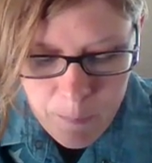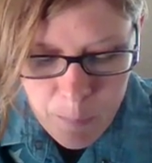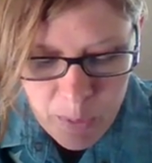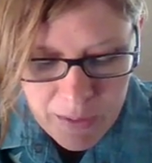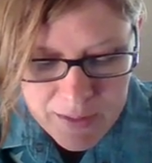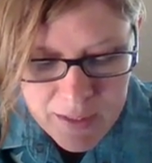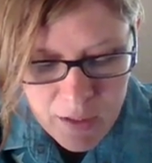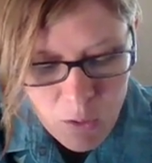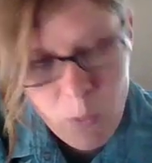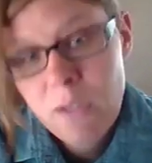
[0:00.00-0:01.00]
But let's
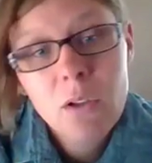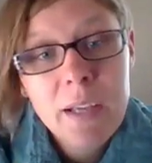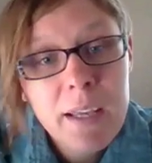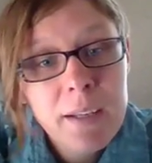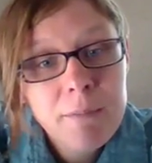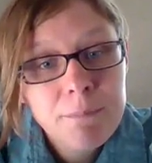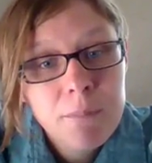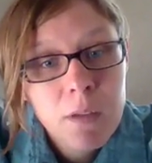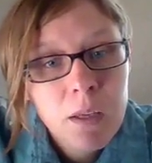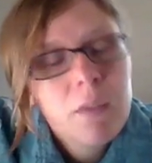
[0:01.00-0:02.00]
take a quick look at it.
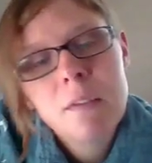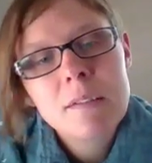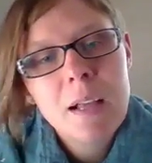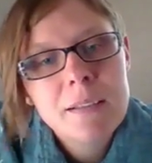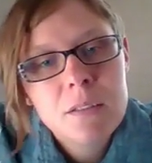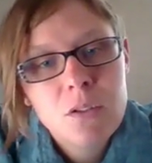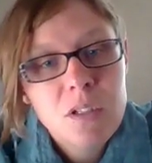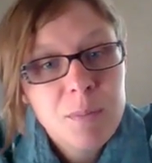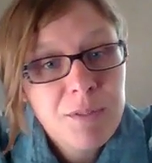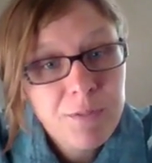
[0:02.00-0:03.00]
This class is going
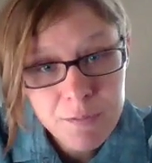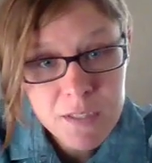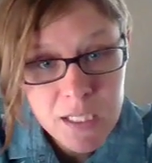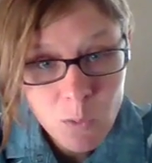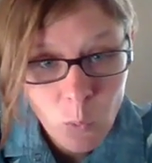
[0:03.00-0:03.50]
to be 15